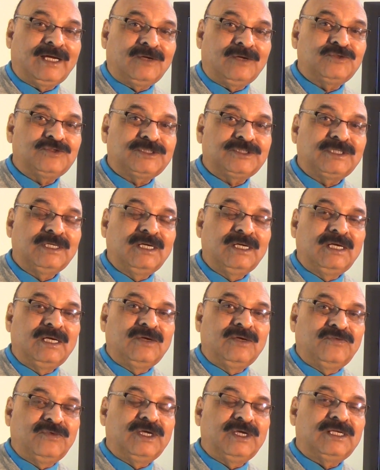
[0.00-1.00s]
house
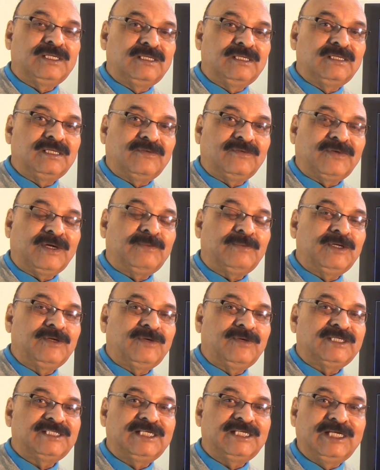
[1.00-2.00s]
where the family
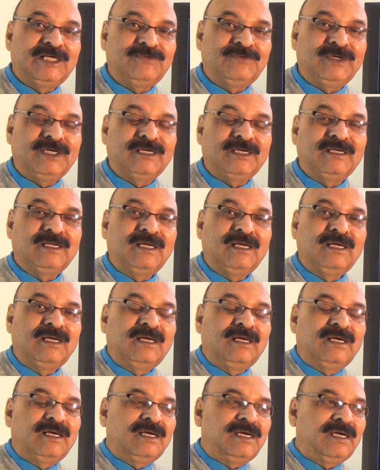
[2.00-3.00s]
was living,
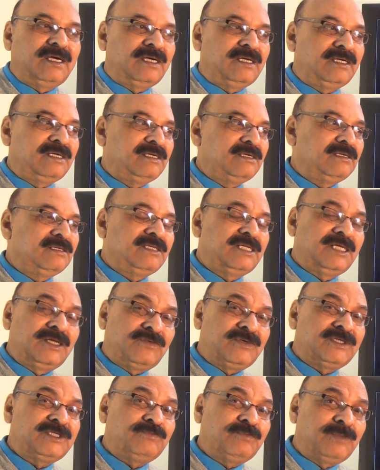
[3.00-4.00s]
and
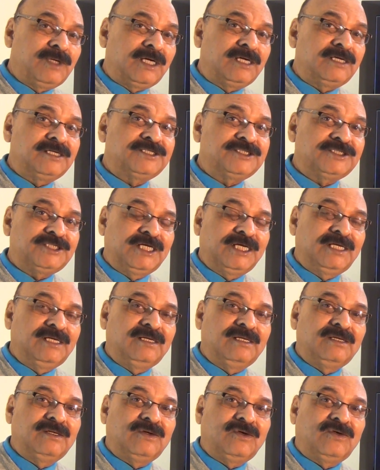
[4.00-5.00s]
there was blood
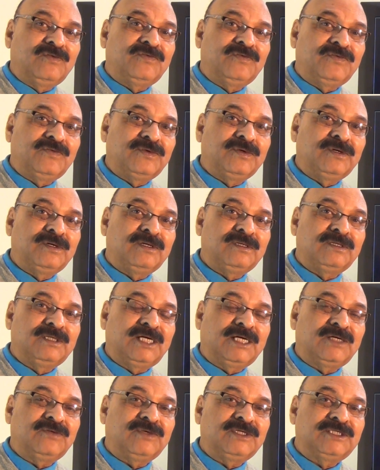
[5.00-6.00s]
stain of
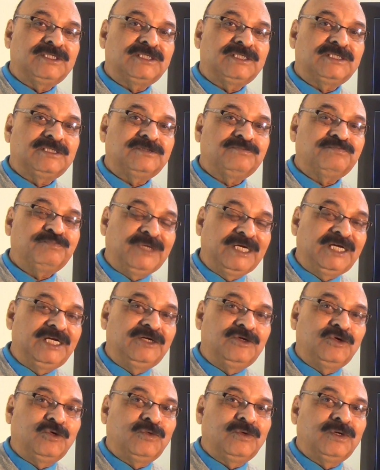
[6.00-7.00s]
that was
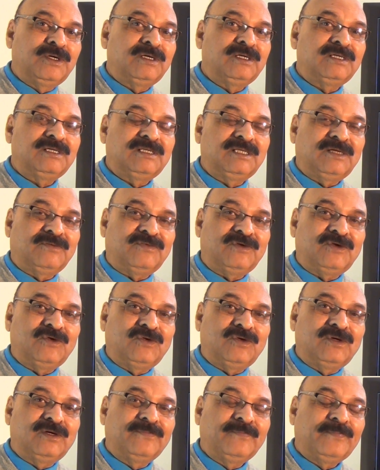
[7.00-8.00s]
spilled over the
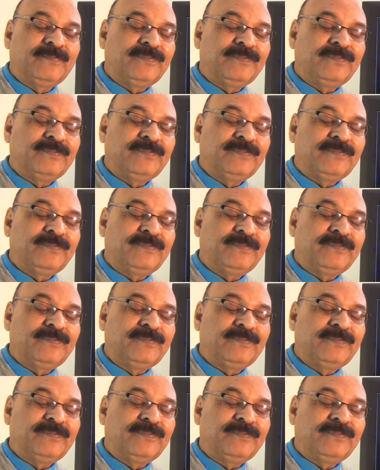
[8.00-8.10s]
floor.